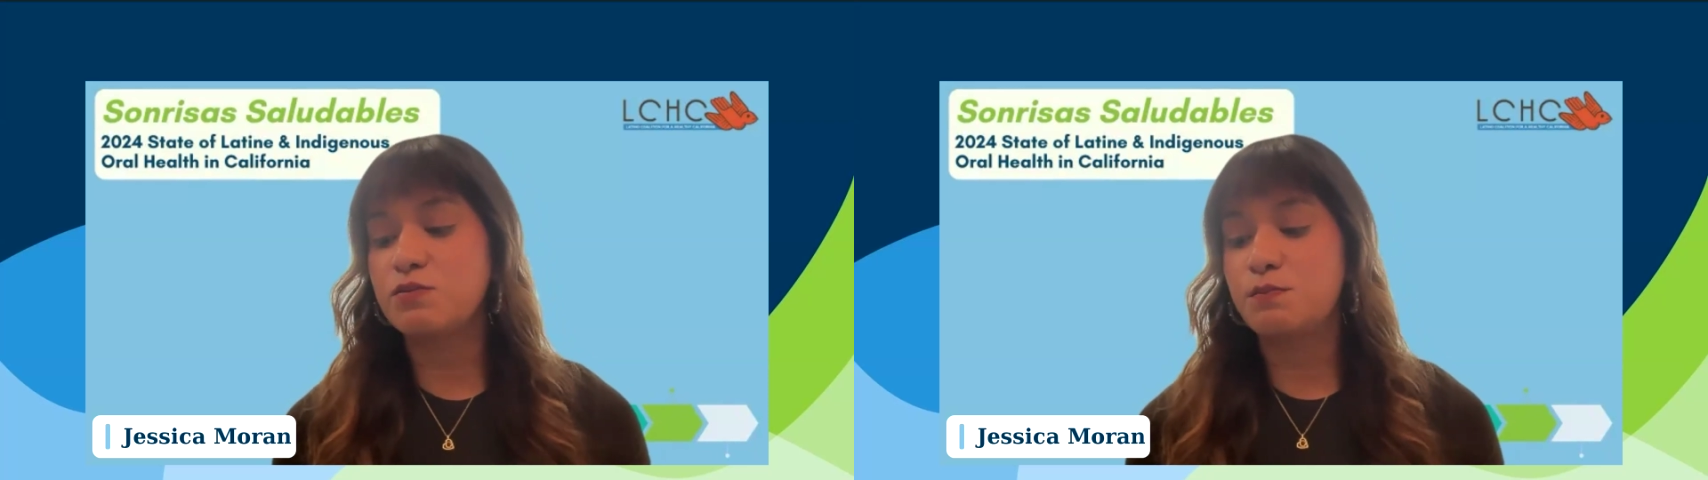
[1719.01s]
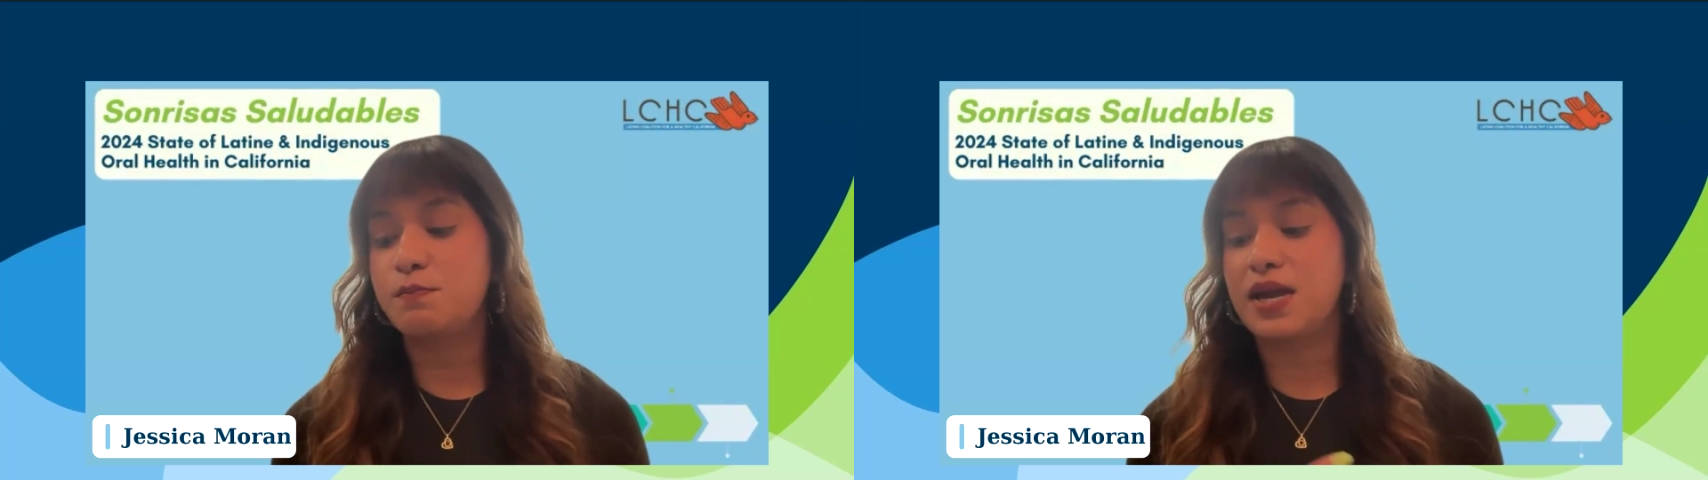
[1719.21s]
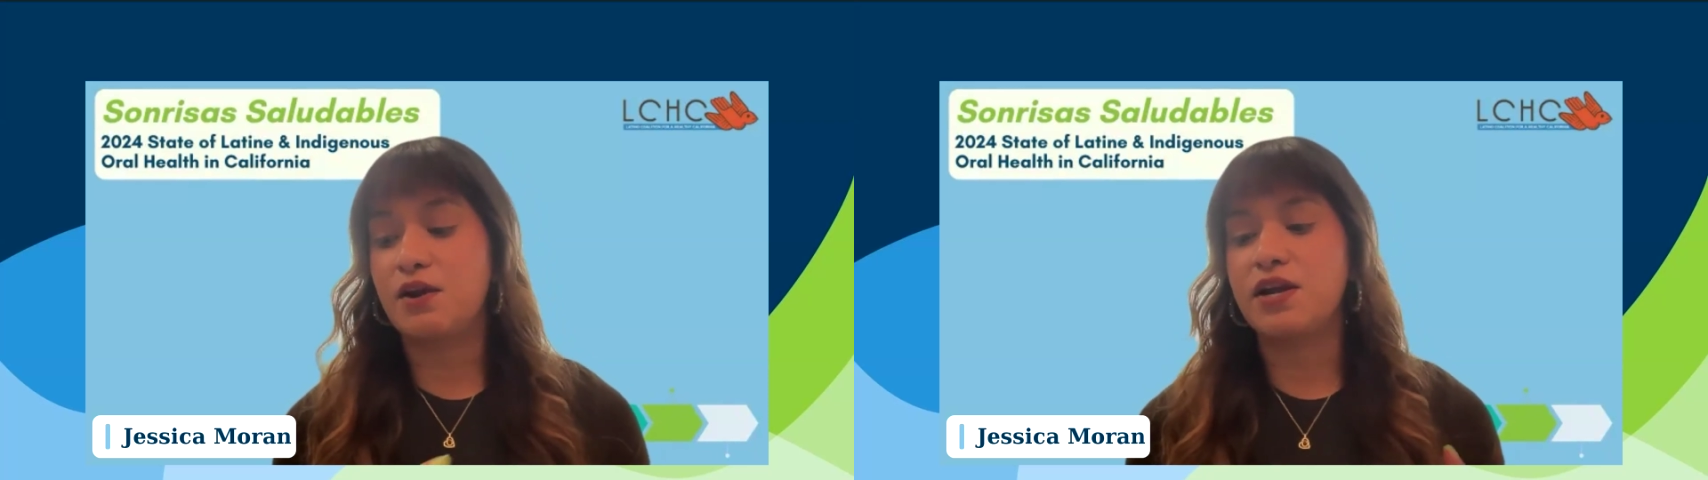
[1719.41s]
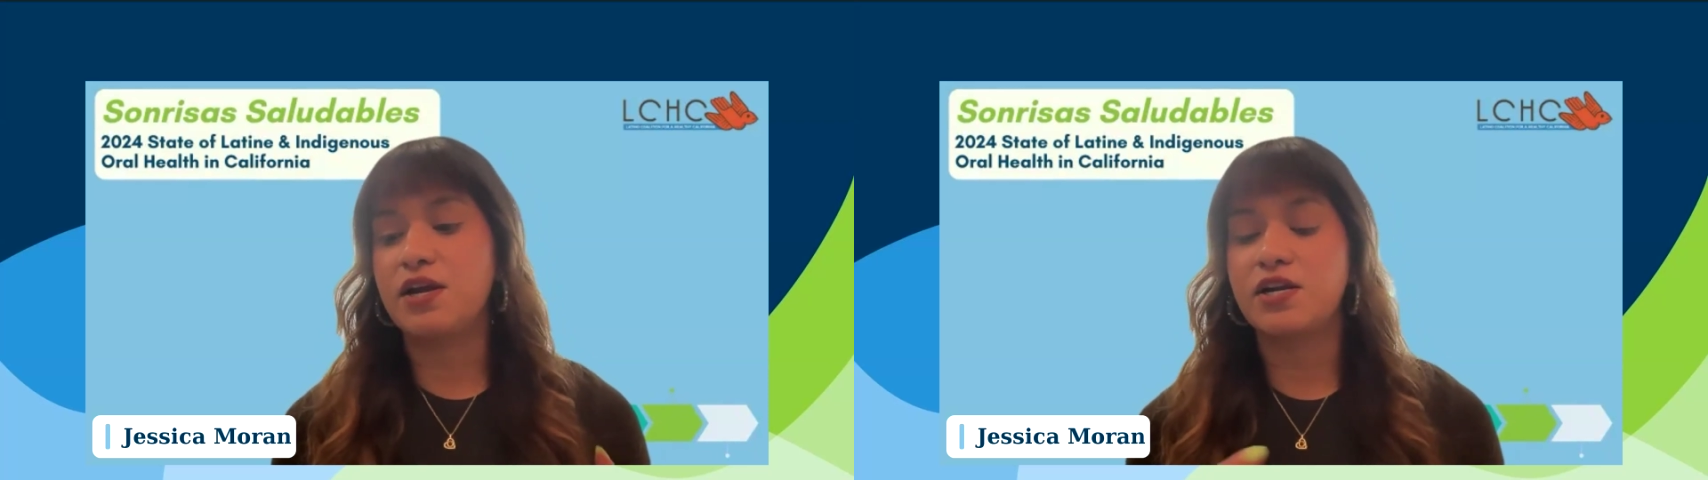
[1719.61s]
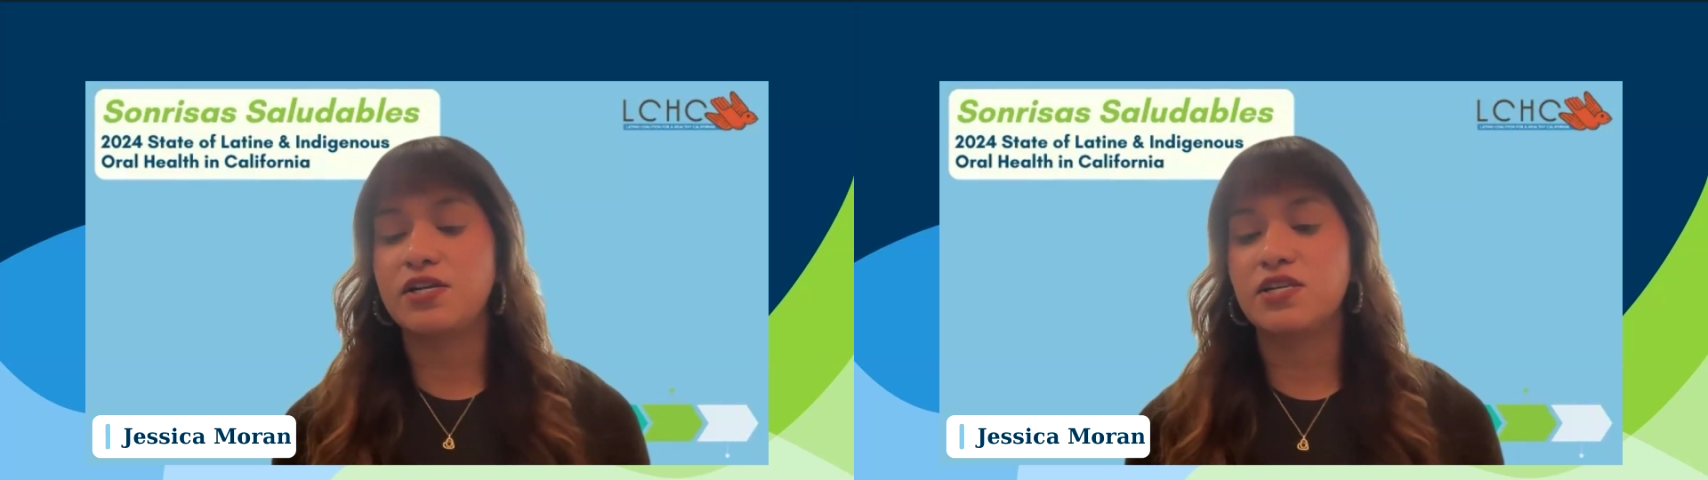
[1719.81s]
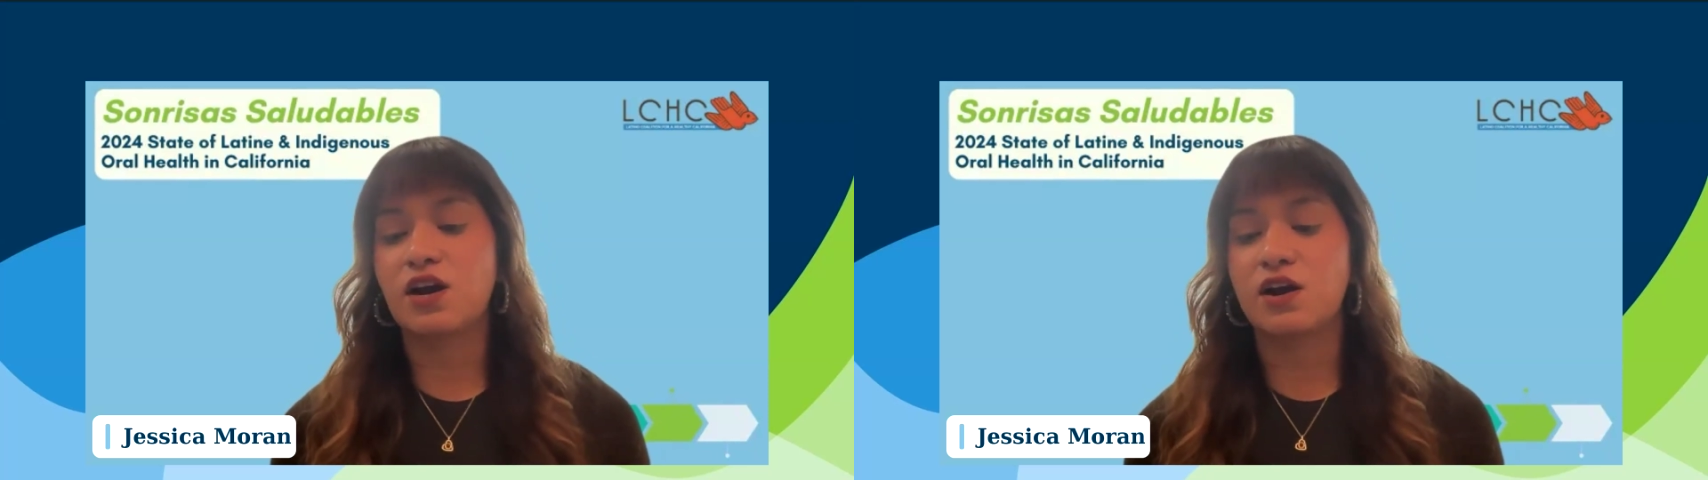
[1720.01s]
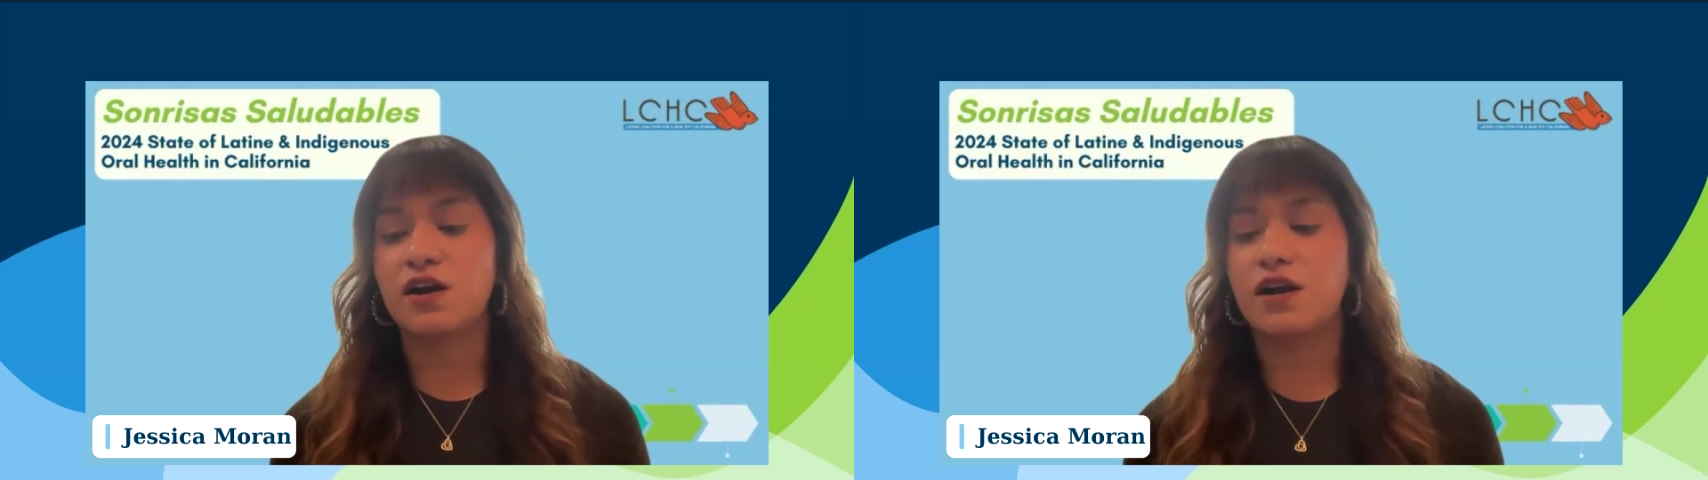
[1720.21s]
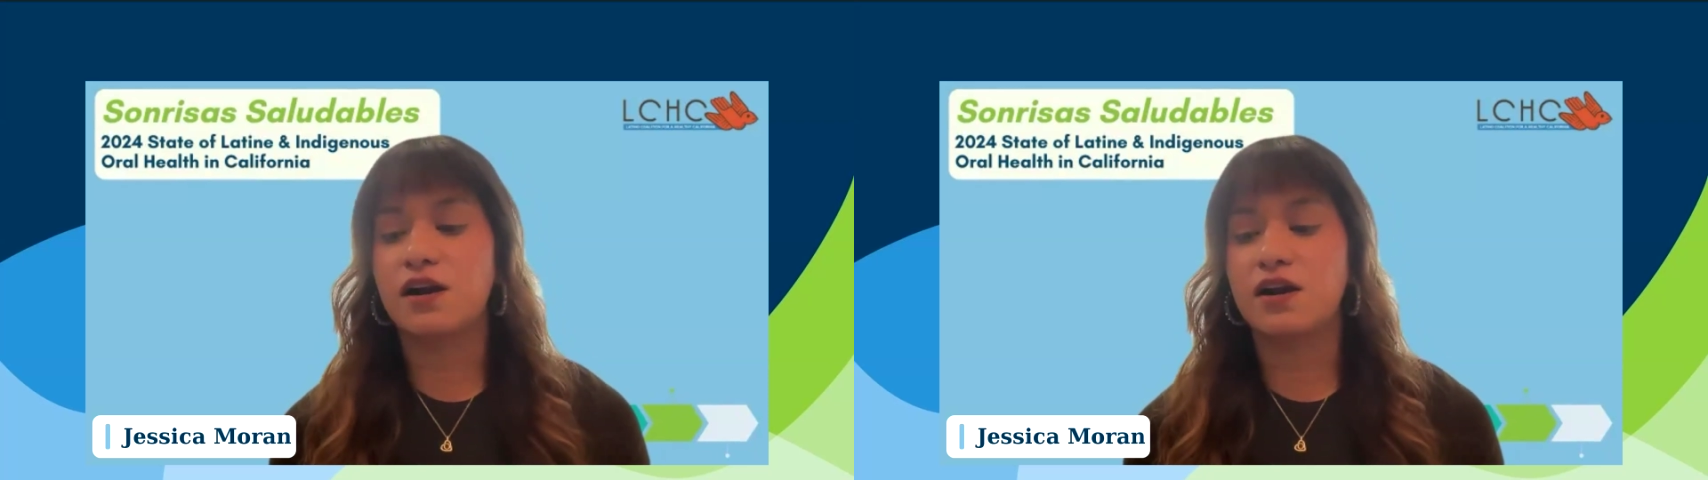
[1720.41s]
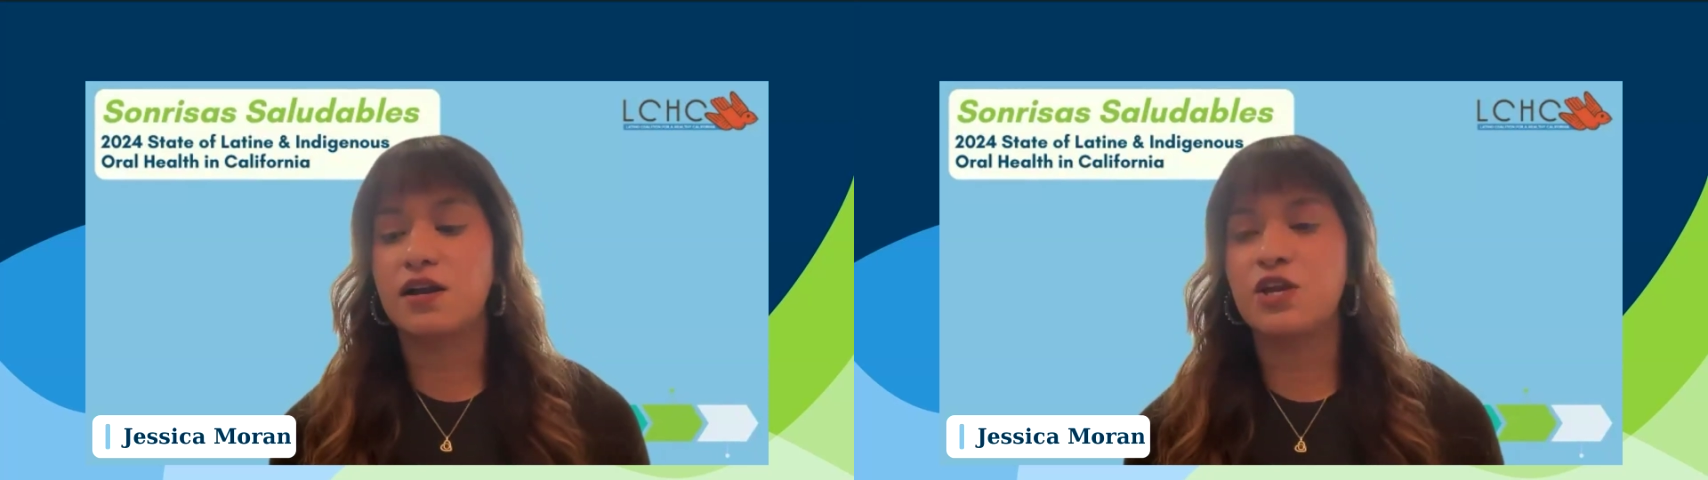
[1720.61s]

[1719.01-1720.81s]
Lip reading: barriers are